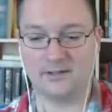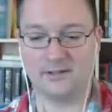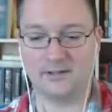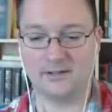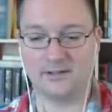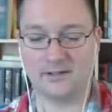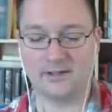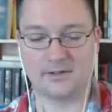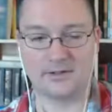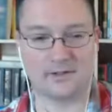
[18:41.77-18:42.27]

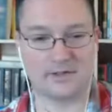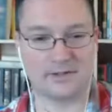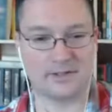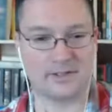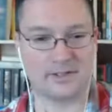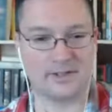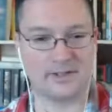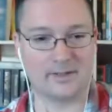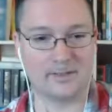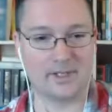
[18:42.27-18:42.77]

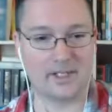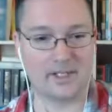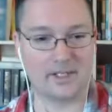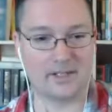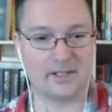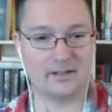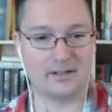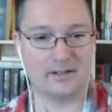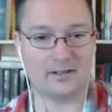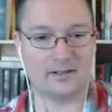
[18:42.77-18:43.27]
consulting and
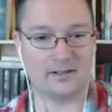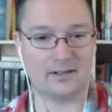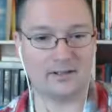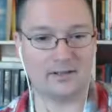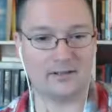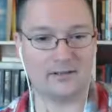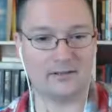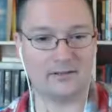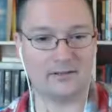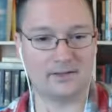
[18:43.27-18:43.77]
speaking
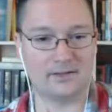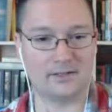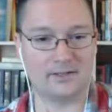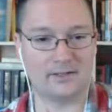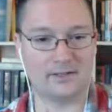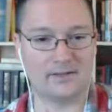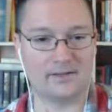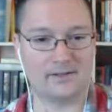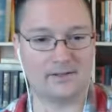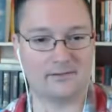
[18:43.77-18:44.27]
on
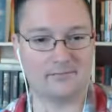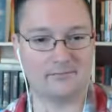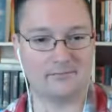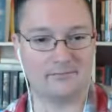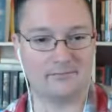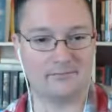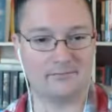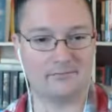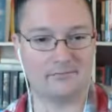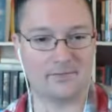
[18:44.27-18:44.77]
this
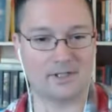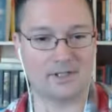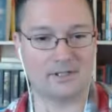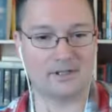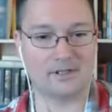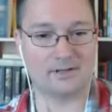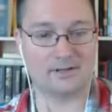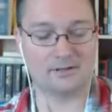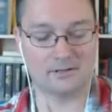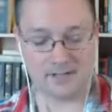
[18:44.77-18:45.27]

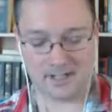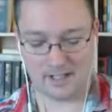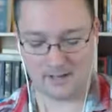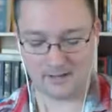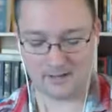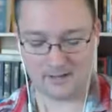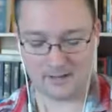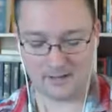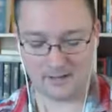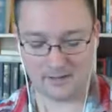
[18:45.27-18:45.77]

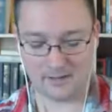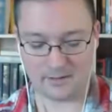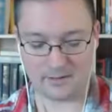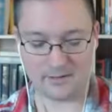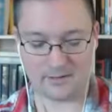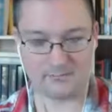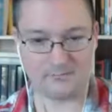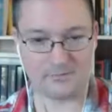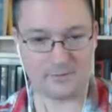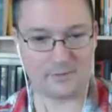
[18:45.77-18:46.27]
and
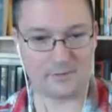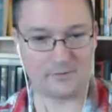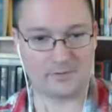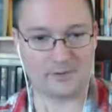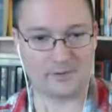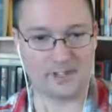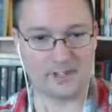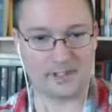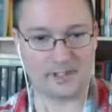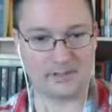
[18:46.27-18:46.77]
other sort of
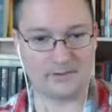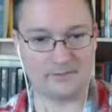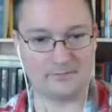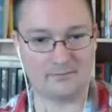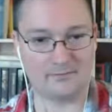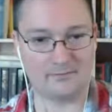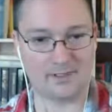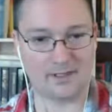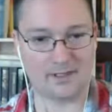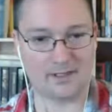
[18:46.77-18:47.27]
related
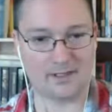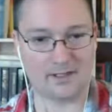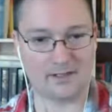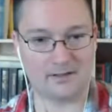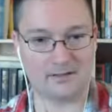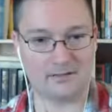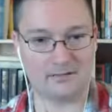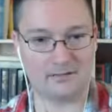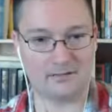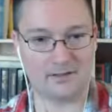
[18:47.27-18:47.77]

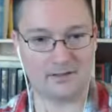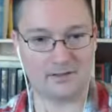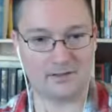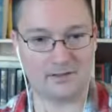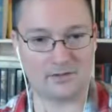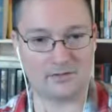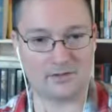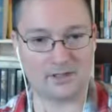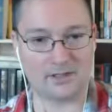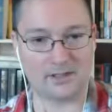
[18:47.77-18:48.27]

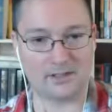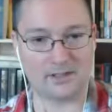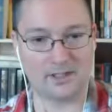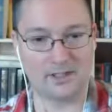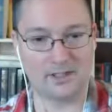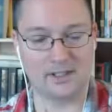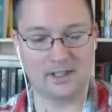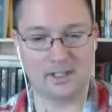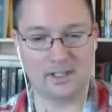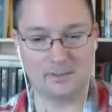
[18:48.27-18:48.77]
issues like
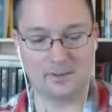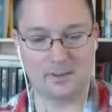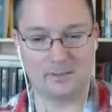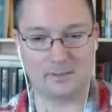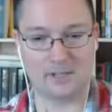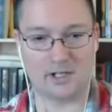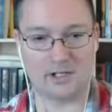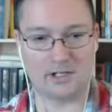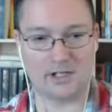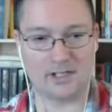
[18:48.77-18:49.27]
email
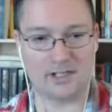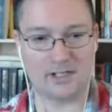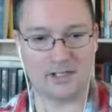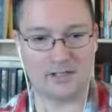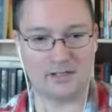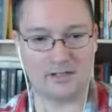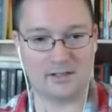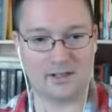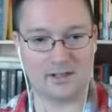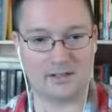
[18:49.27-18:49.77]
marketing
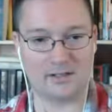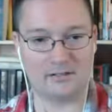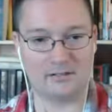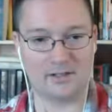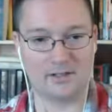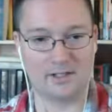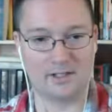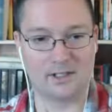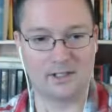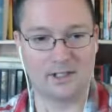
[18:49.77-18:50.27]
and
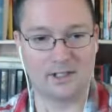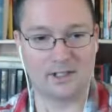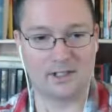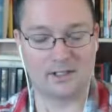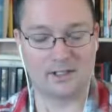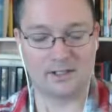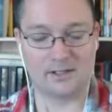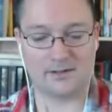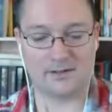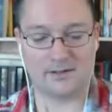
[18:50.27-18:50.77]

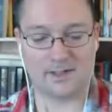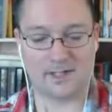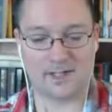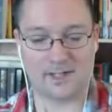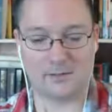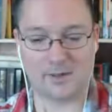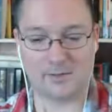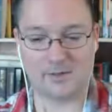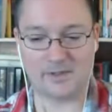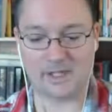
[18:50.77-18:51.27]

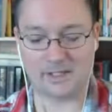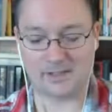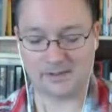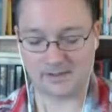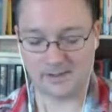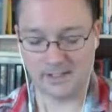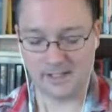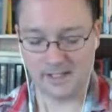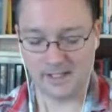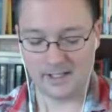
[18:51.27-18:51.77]
designing
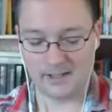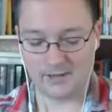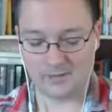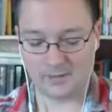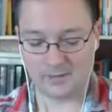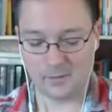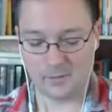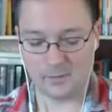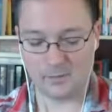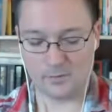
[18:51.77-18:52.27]
websites.
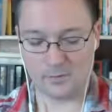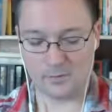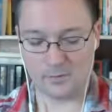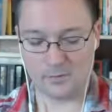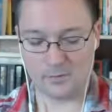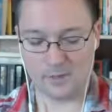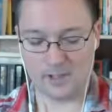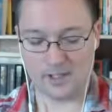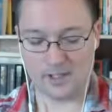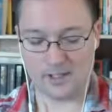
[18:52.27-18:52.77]
So
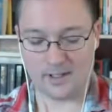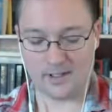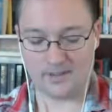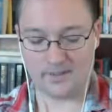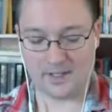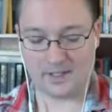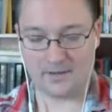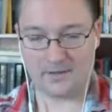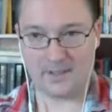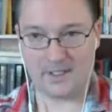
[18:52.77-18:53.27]

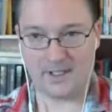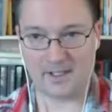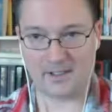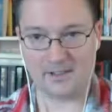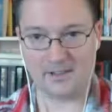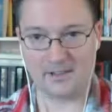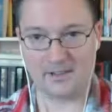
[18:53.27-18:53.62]
I think